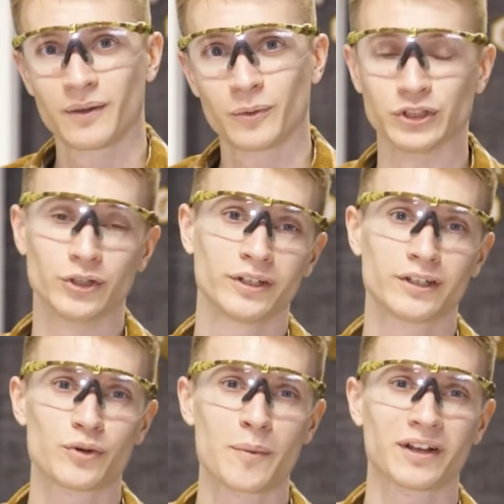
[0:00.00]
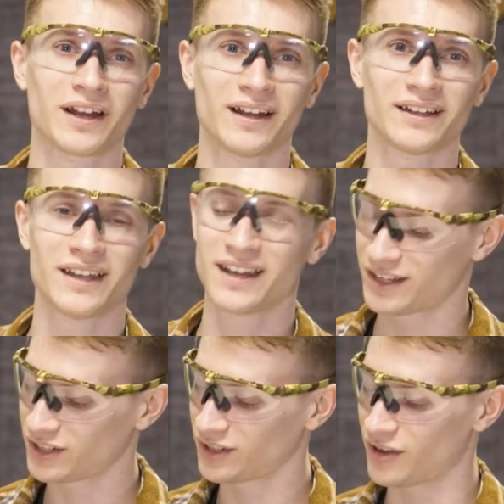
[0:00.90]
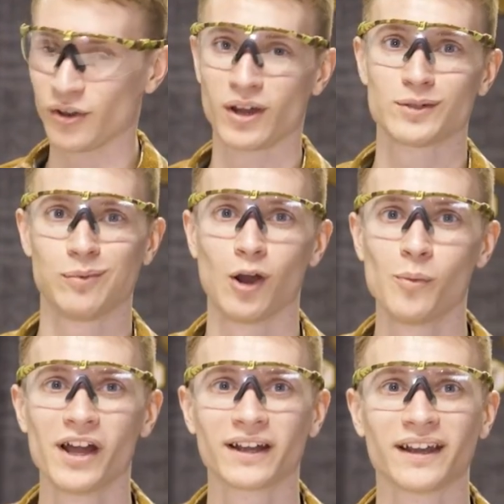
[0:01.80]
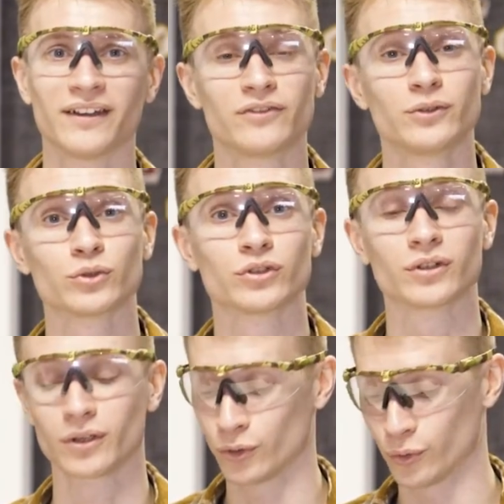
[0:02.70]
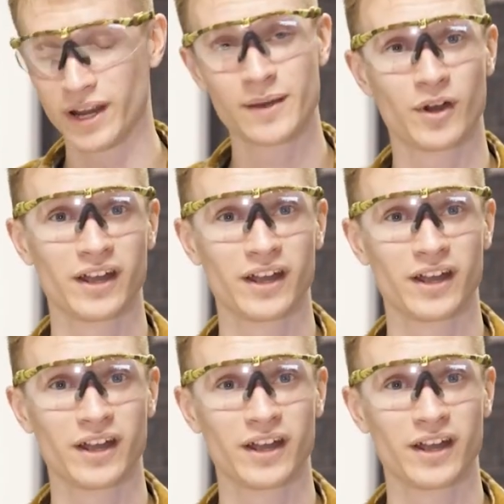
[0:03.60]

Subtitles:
When shooting this replica, it has a nice blowback and feels great in my